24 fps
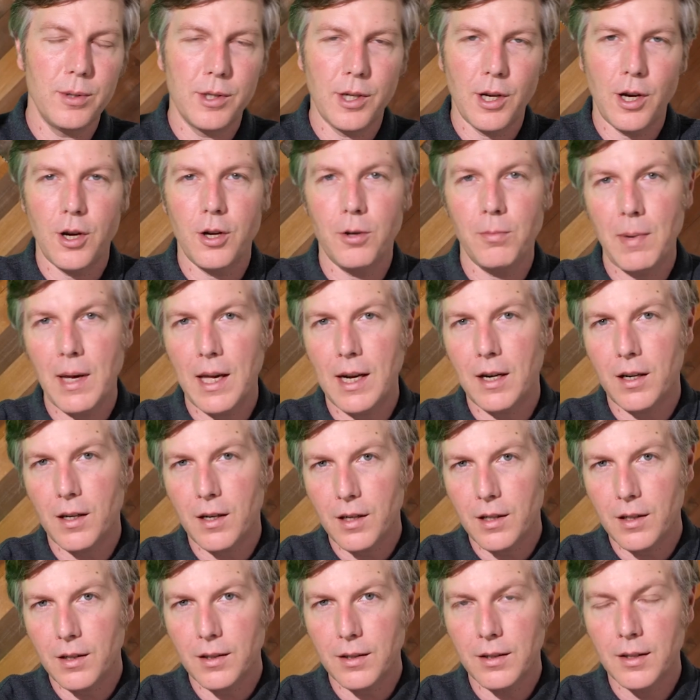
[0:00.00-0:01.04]
dome at
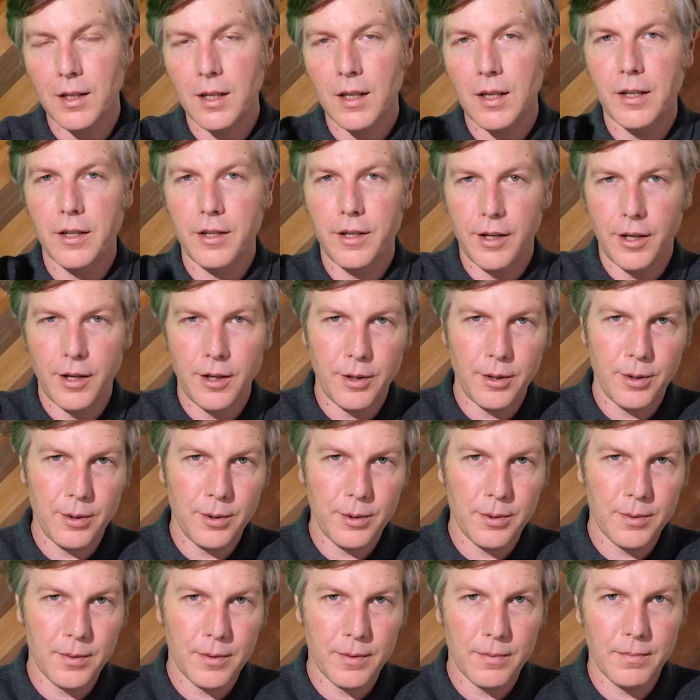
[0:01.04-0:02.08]
all,
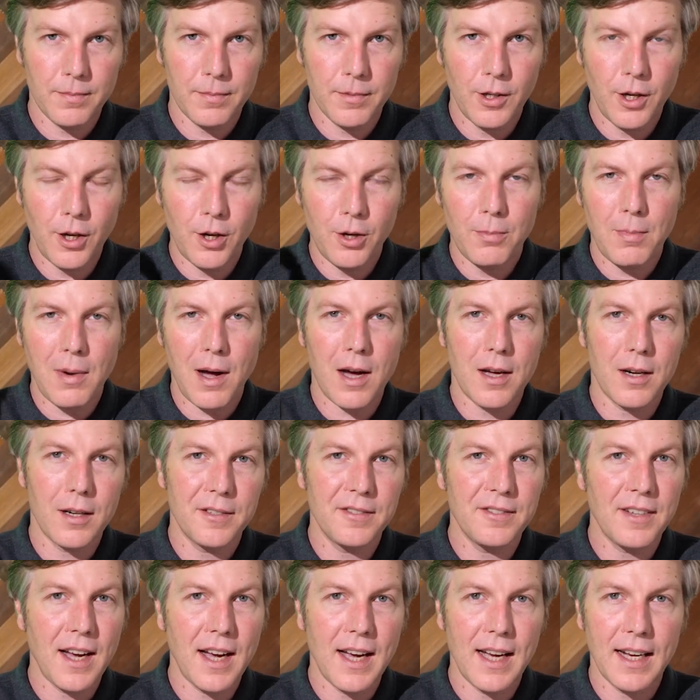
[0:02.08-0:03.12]
no
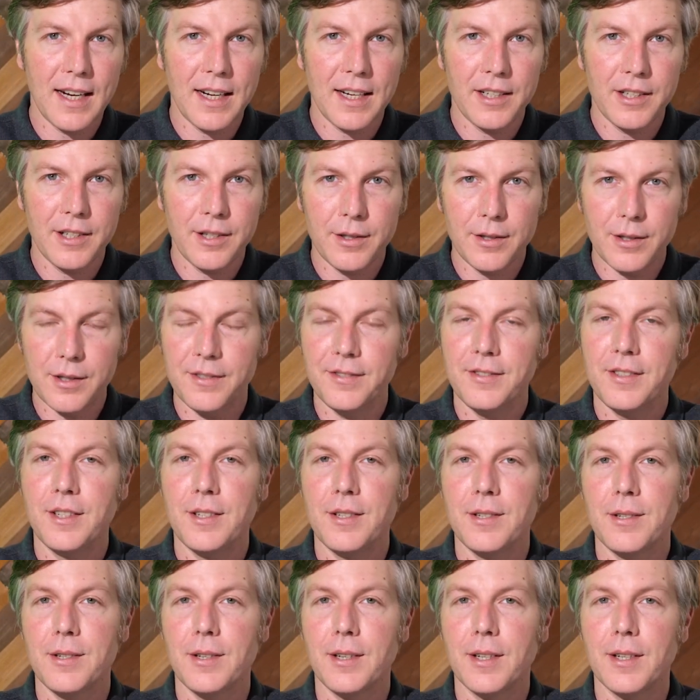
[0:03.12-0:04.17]
modifier, no
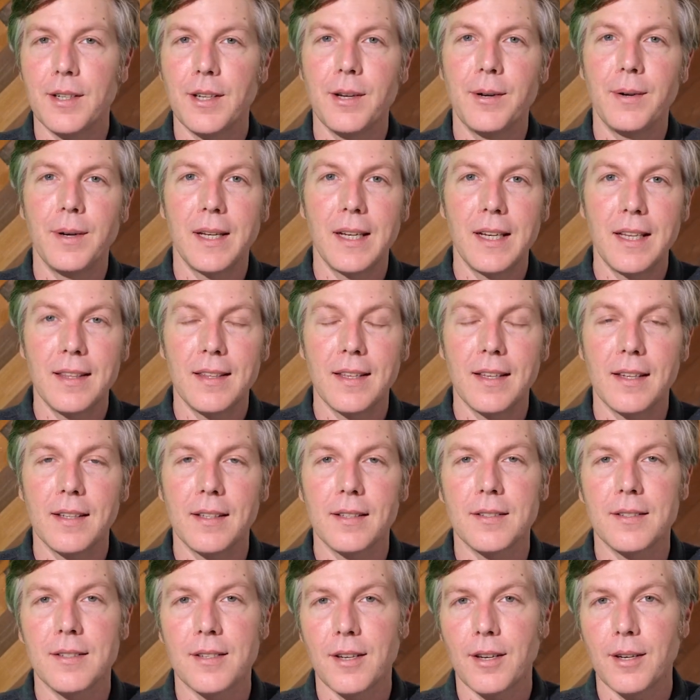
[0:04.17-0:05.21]
diffuser, no anything.
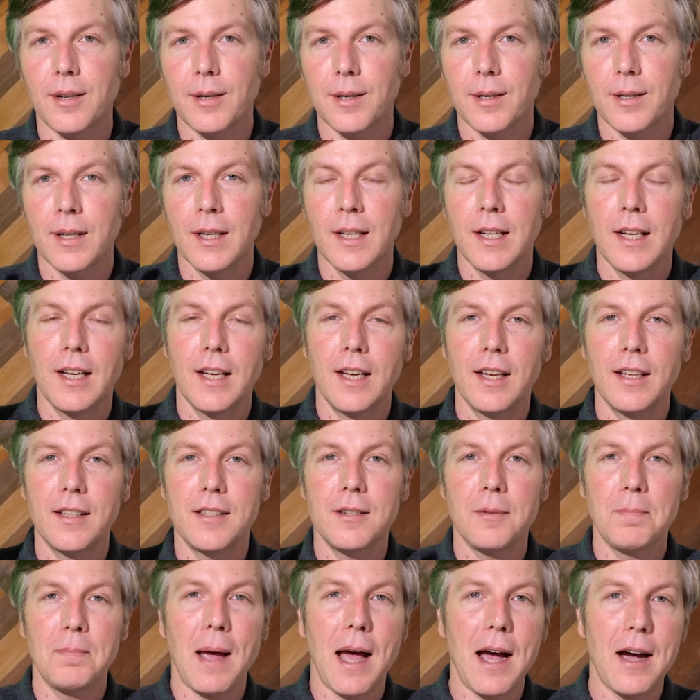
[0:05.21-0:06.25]
So it's
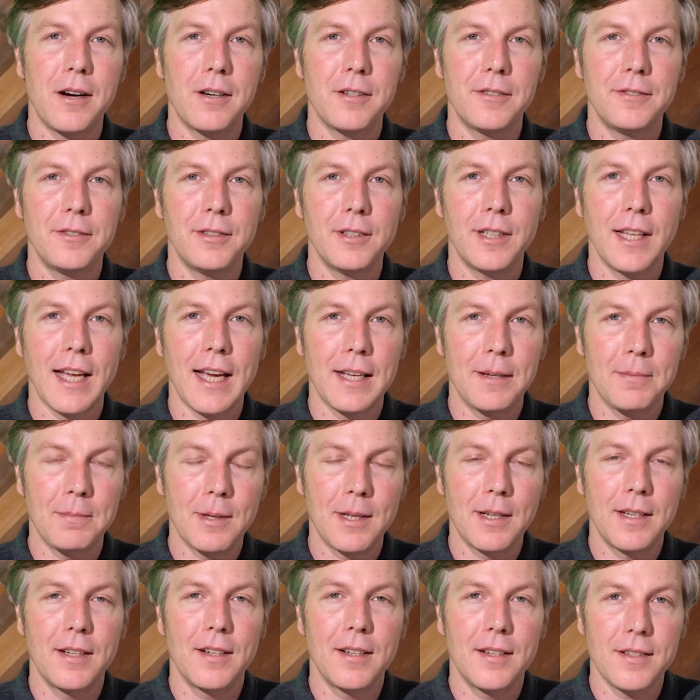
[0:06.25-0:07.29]
a powerful light,
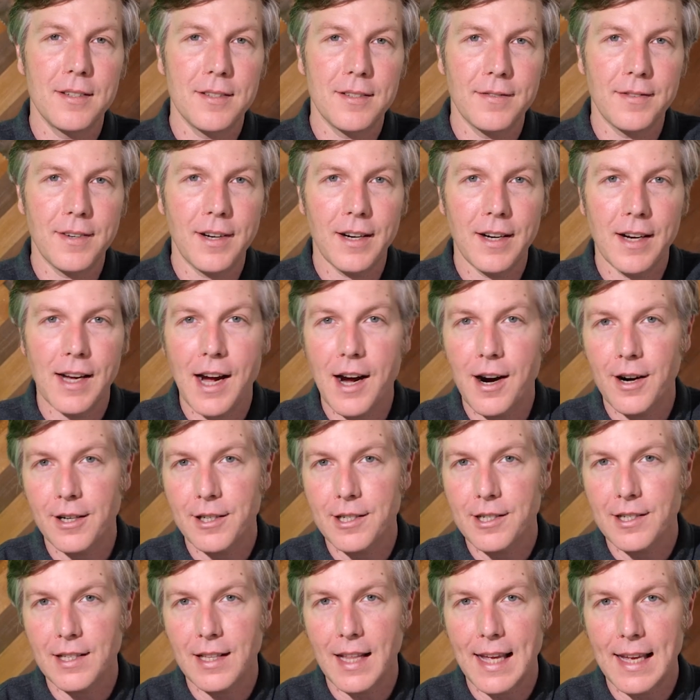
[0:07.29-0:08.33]
but it is a very
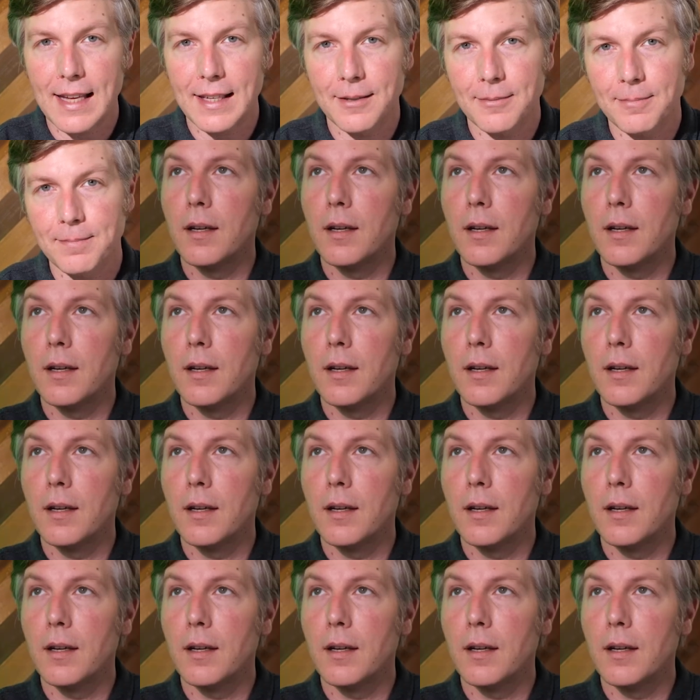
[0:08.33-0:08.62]
harsh light.